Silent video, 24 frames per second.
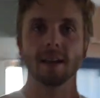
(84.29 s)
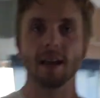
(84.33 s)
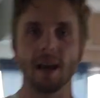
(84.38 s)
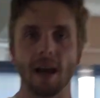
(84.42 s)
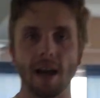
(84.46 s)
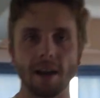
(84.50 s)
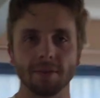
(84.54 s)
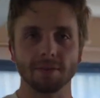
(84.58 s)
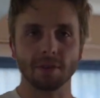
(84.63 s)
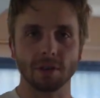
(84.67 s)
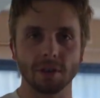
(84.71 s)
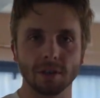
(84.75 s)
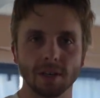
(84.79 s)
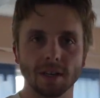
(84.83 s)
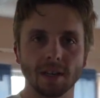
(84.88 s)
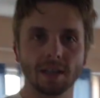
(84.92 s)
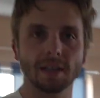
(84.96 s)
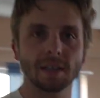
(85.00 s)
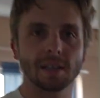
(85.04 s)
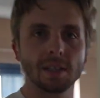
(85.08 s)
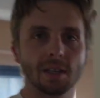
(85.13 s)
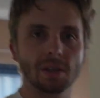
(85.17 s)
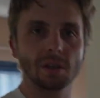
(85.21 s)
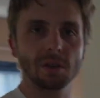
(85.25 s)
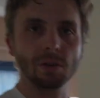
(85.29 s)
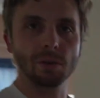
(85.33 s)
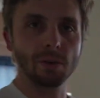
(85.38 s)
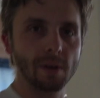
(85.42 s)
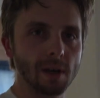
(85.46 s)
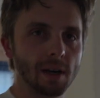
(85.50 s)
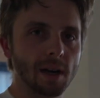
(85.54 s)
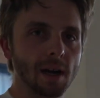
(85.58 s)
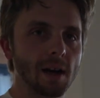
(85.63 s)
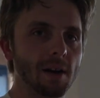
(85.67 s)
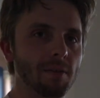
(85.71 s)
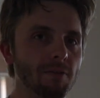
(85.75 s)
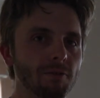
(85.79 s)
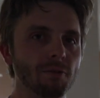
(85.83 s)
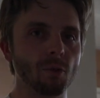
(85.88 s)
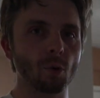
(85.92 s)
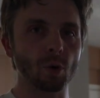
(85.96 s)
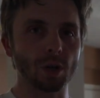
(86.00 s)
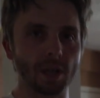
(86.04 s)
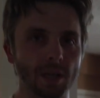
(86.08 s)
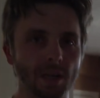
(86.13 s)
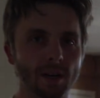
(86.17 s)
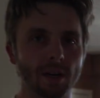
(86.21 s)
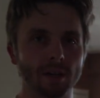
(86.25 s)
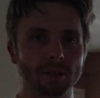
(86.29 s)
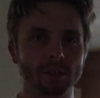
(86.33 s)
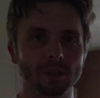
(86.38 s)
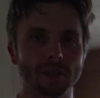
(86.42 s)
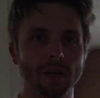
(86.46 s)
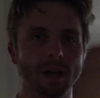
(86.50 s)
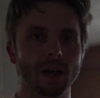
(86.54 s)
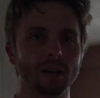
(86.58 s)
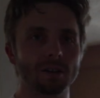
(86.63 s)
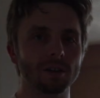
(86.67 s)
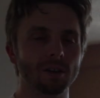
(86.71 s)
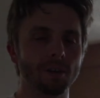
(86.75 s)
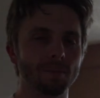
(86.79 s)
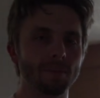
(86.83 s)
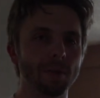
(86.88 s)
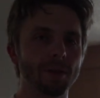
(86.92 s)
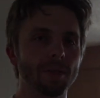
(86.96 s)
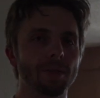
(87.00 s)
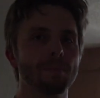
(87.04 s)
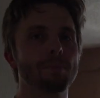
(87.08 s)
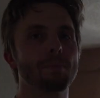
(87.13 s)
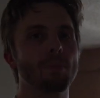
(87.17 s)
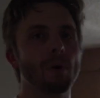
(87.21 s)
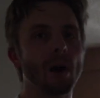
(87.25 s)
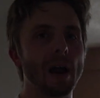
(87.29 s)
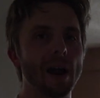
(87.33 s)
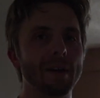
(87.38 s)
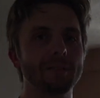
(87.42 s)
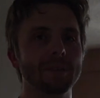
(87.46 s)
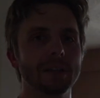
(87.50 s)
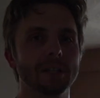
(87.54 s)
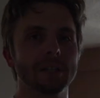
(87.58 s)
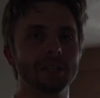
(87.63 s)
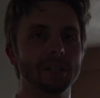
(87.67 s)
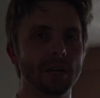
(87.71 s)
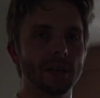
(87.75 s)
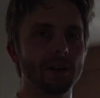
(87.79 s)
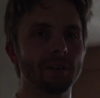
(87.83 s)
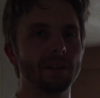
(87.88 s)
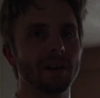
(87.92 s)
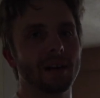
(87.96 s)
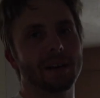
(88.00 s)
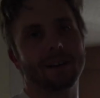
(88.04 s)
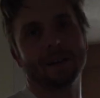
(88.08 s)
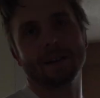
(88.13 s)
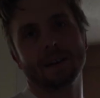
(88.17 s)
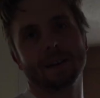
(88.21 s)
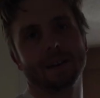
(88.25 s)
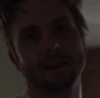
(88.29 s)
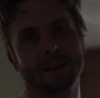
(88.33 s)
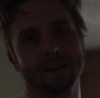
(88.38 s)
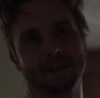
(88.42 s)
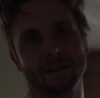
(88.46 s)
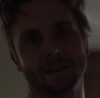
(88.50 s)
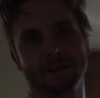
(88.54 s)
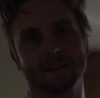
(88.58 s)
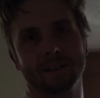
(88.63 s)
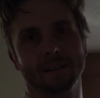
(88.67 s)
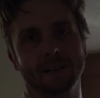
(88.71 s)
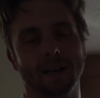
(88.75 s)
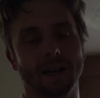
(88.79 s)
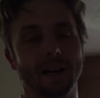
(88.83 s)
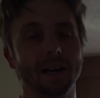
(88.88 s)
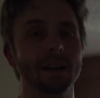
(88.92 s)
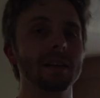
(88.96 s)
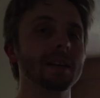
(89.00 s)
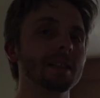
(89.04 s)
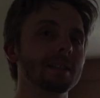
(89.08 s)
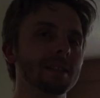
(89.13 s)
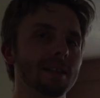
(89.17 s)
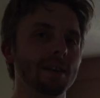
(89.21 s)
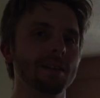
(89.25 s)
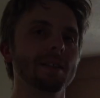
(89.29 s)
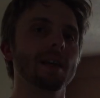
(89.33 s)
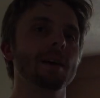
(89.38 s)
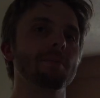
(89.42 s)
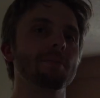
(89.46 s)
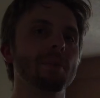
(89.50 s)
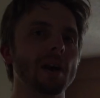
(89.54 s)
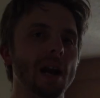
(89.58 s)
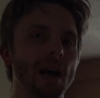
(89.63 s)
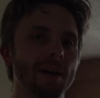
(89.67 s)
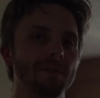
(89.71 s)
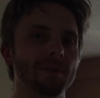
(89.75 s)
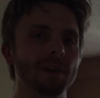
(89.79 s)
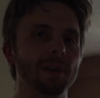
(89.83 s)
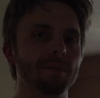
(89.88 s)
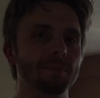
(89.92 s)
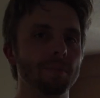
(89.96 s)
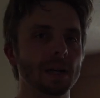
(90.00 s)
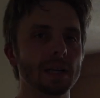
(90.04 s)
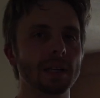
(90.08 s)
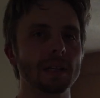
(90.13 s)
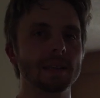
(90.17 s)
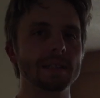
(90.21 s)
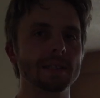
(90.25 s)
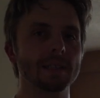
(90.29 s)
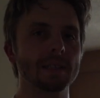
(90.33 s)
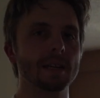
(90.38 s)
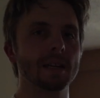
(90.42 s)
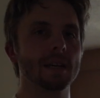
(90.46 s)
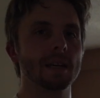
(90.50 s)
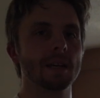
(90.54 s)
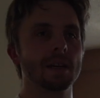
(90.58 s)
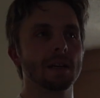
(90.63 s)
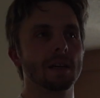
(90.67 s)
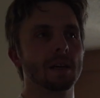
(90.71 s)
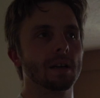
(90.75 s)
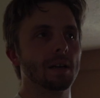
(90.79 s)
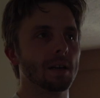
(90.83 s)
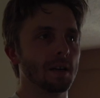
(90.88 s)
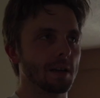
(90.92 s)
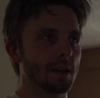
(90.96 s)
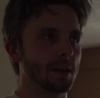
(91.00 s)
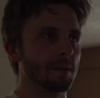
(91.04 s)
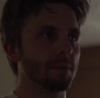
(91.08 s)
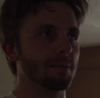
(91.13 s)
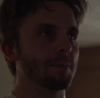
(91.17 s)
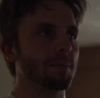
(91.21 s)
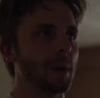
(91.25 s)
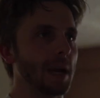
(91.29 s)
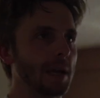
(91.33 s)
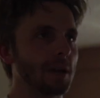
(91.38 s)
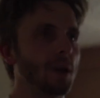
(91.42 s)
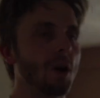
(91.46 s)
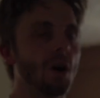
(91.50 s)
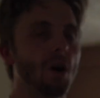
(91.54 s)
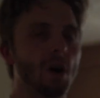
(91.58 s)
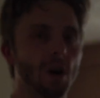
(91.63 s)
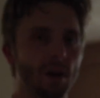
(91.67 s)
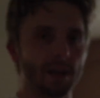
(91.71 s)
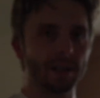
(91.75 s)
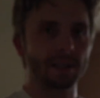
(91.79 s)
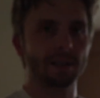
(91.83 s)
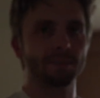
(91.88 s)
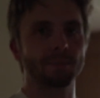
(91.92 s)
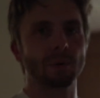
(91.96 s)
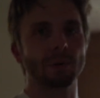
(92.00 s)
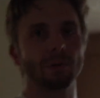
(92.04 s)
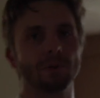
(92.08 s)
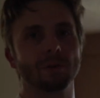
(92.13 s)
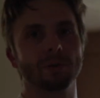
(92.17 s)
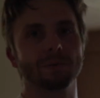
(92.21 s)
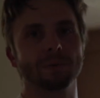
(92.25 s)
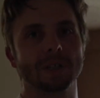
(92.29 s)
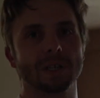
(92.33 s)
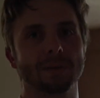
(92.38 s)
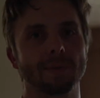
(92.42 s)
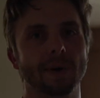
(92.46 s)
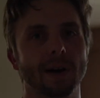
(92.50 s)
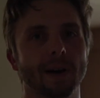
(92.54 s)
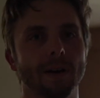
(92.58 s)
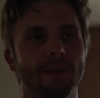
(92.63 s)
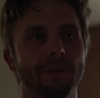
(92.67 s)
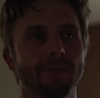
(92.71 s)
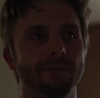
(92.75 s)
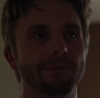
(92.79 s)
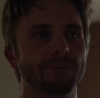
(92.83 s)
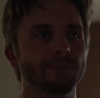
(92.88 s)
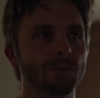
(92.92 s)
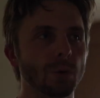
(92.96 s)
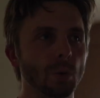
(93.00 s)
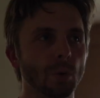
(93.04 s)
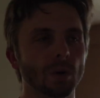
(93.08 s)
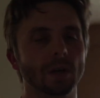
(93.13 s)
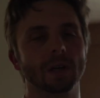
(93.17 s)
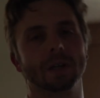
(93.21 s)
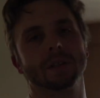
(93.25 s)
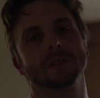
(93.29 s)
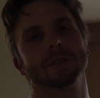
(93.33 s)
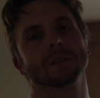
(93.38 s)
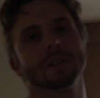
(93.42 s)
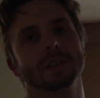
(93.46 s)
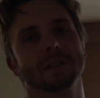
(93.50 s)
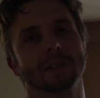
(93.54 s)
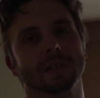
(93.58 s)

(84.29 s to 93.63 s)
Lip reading: I've turned it into a $1,400 a month profit generator. And I consider that profit because my cost per room is about $400.